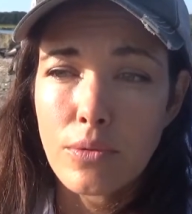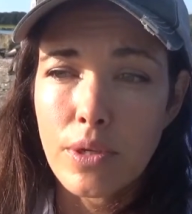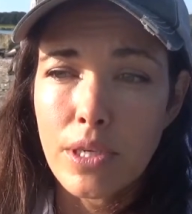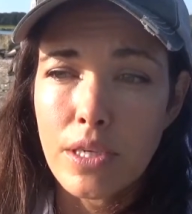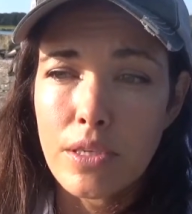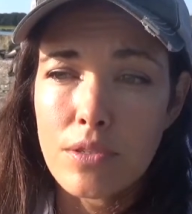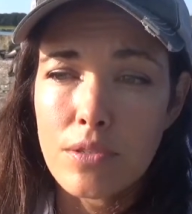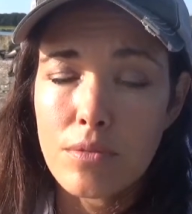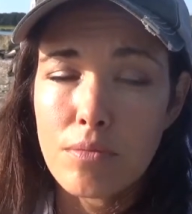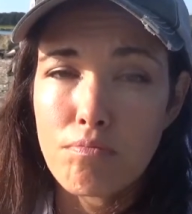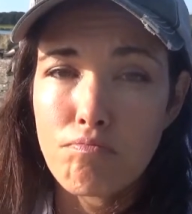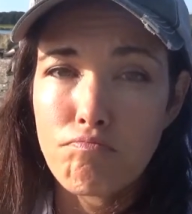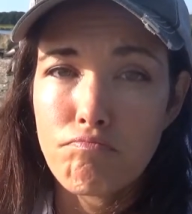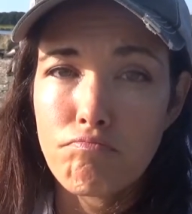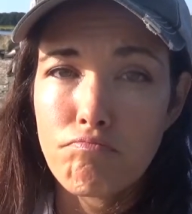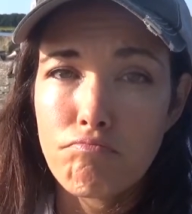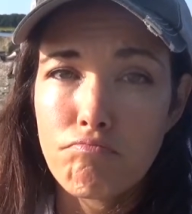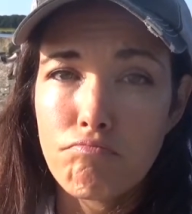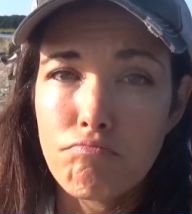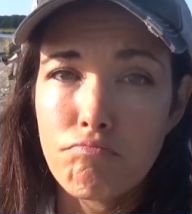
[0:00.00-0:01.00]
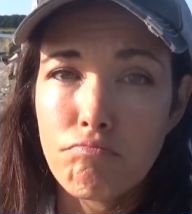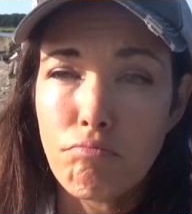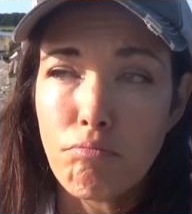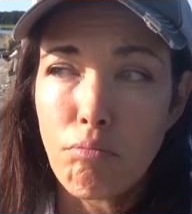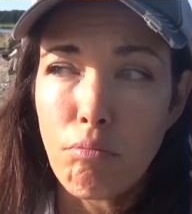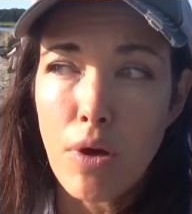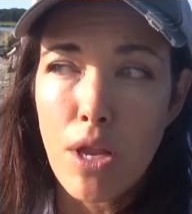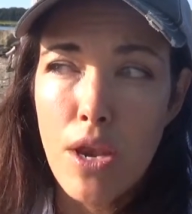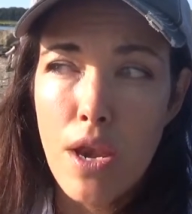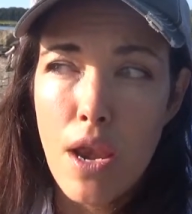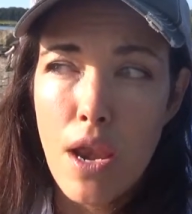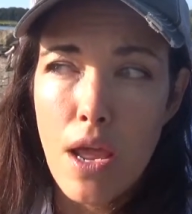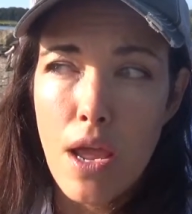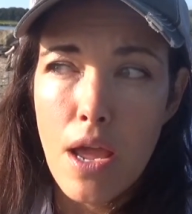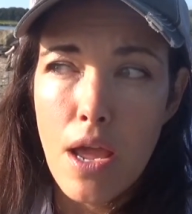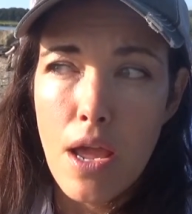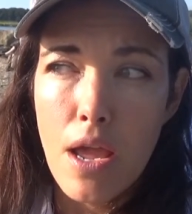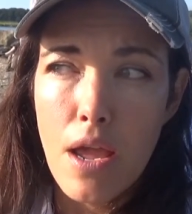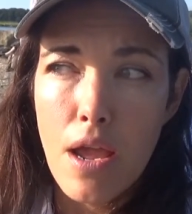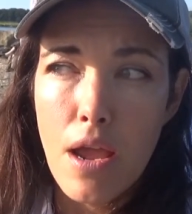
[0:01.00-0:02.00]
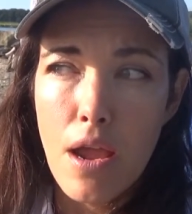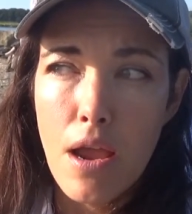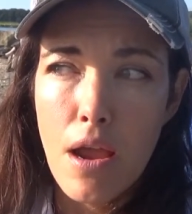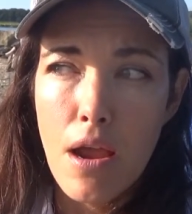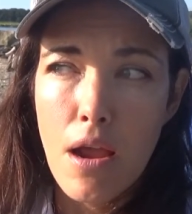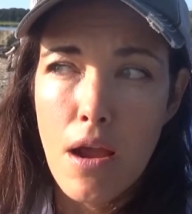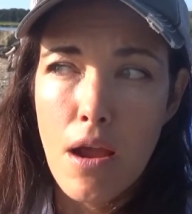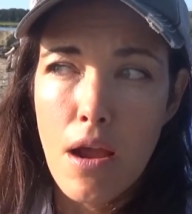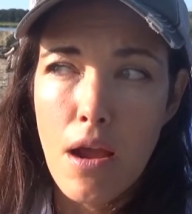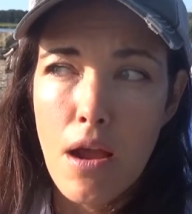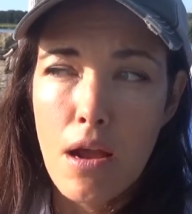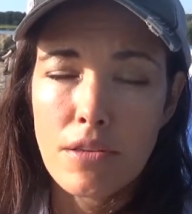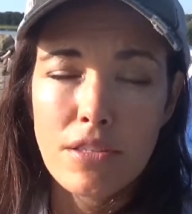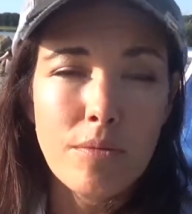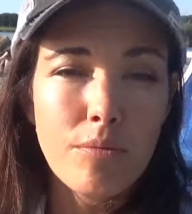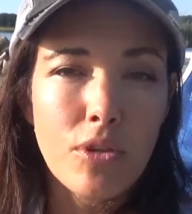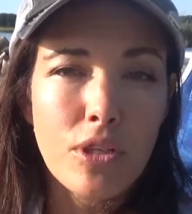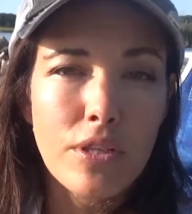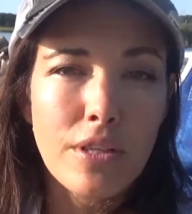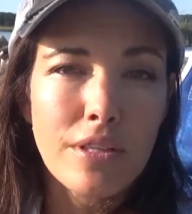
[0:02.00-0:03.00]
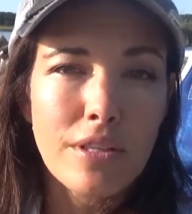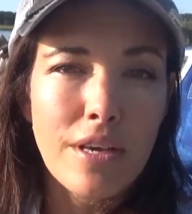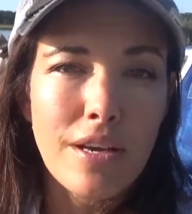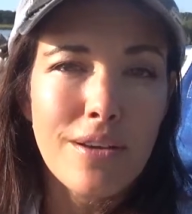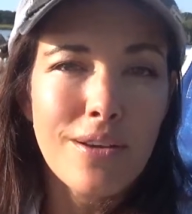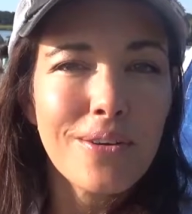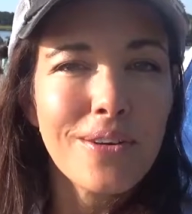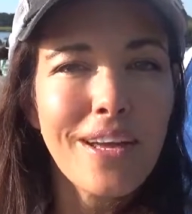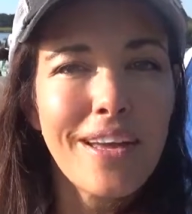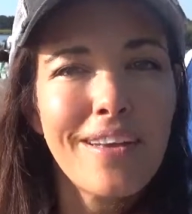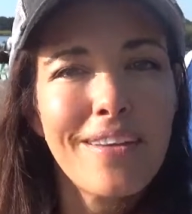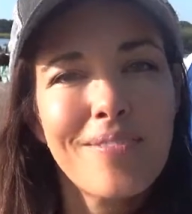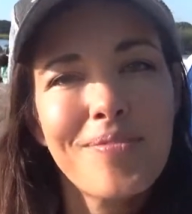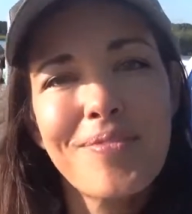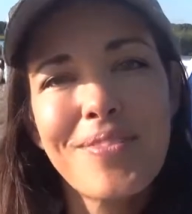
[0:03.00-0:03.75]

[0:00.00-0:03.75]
I guess Monday. Something like that. Okay.